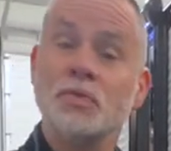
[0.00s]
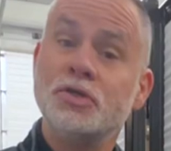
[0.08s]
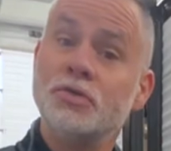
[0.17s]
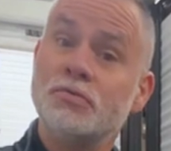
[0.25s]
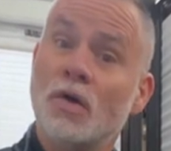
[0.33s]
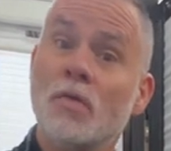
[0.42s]
which
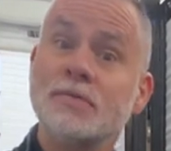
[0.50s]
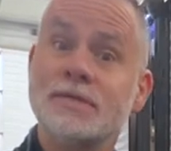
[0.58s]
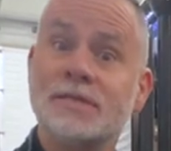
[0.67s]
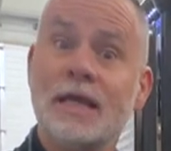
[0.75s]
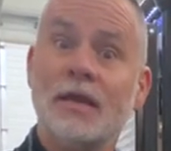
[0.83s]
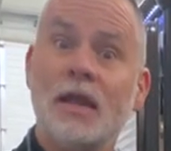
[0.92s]
you don't
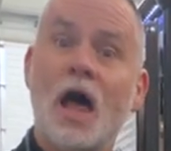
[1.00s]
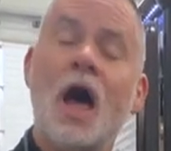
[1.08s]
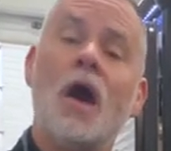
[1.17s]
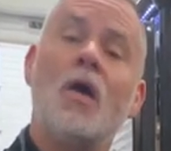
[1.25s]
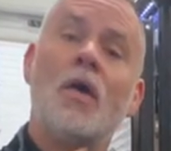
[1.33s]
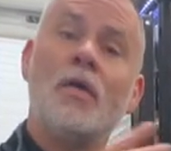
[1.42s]
see a
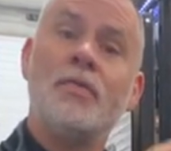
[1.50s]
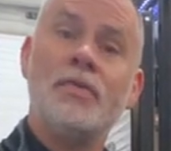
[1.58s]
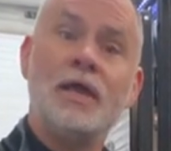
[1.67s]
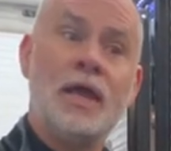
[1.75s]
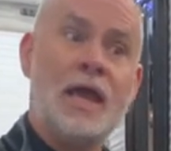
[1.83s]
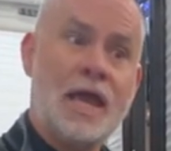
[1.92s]
lot on
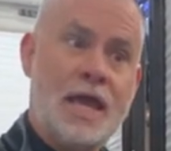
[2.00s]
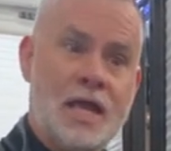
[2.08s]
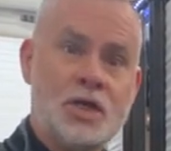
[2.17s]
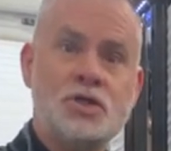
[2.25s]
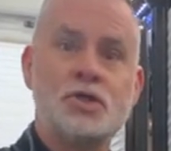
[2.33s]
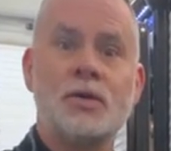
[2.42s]
the
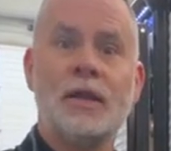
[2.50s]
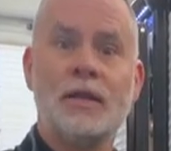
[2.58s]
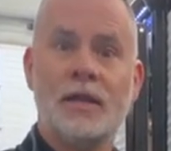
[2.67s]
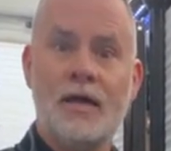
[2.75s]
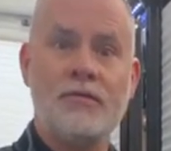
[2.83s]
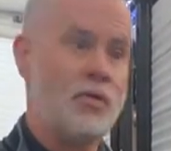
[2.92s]

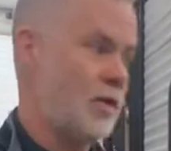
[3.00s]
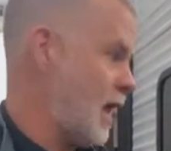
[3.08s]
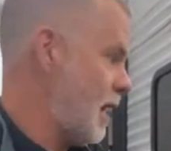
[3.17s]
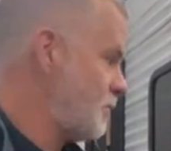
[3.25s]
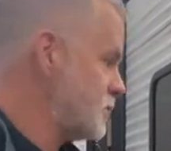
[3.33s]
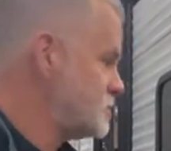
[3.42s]
entry-level
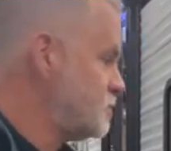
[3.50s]
campers,